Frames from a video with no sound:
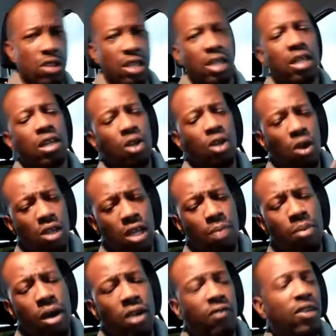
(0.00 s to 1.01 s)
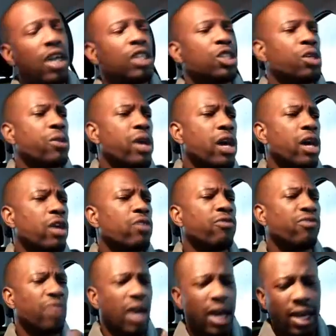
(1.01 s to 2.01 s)
In the northern part of Nigeria, you
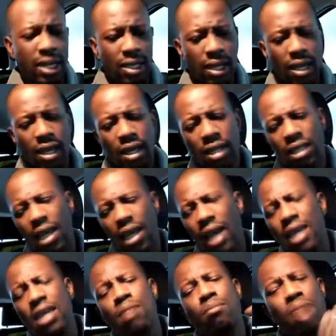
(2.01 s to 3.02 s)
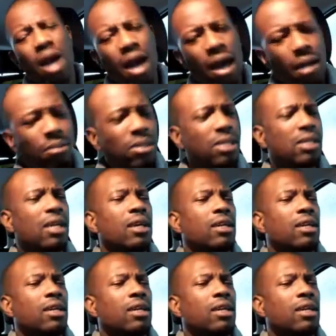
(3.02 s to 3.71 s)
find their imams,